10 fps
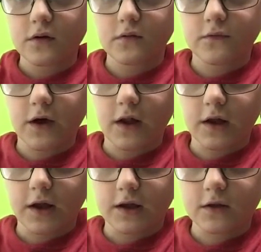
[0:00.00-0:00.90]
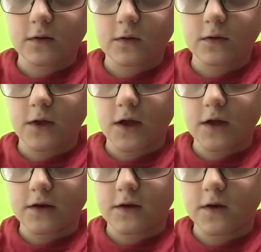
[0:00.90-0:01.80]
you've got like the
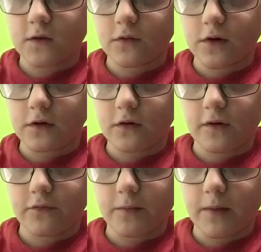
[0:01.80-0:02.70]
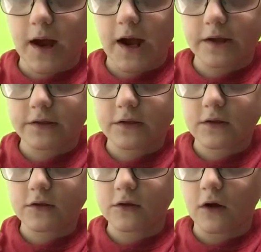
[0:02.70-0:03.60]
interior of the
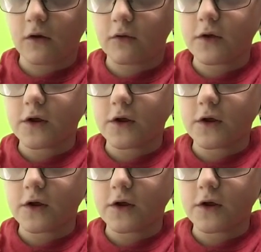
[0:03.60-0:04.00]
mask, so